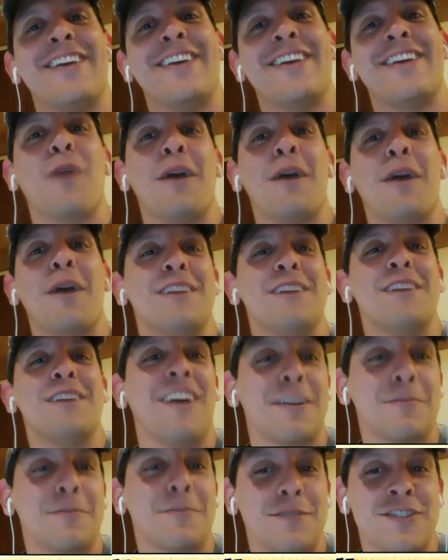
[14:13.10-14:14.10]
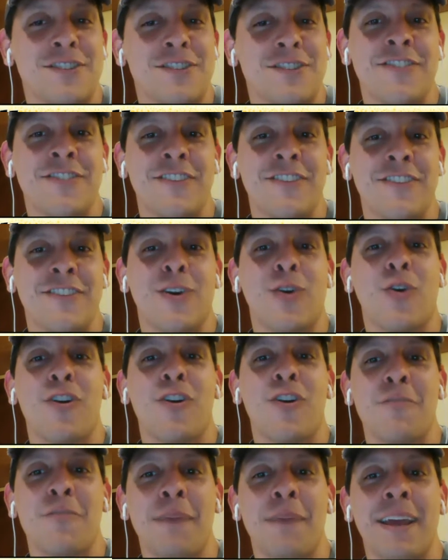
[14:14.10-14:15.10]
web developers are in the
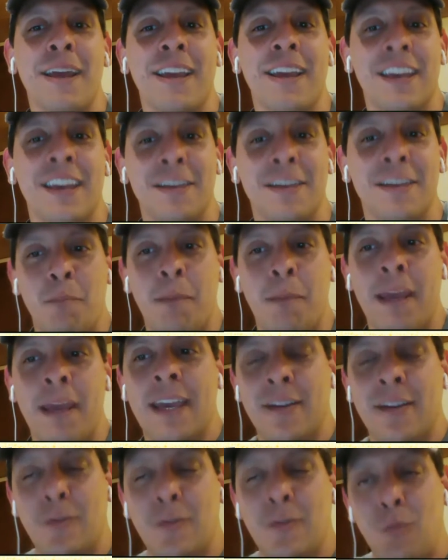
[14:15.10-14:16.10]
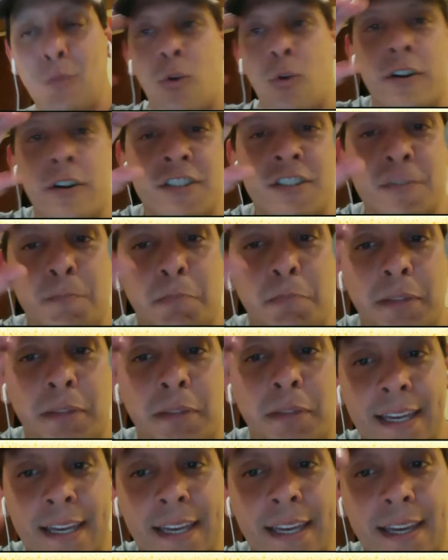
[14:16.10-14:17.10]
corner making words
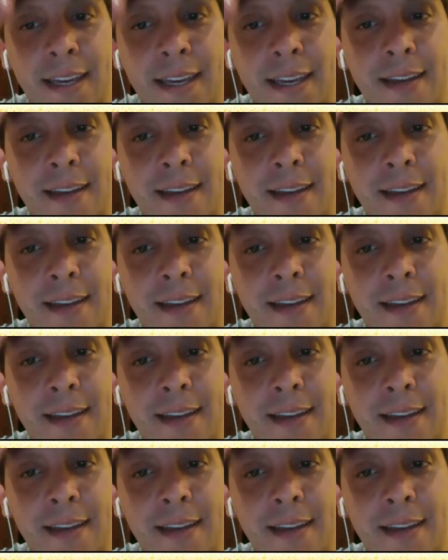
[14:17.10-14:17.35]
blink.